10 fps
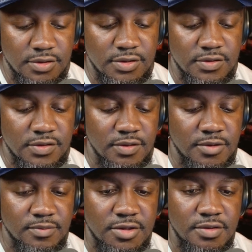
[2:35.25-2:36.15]
so you can
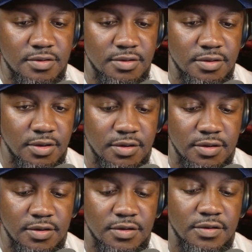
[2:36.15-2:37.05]
see what I'm doing.
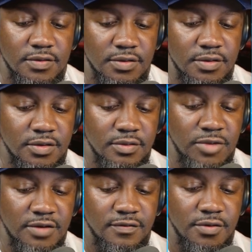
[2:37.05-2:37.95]
So
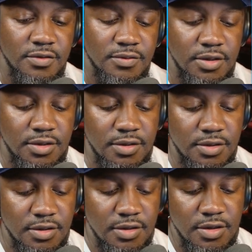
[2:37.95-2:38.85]
this is my phone
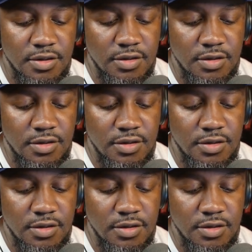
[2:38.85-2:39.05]
here.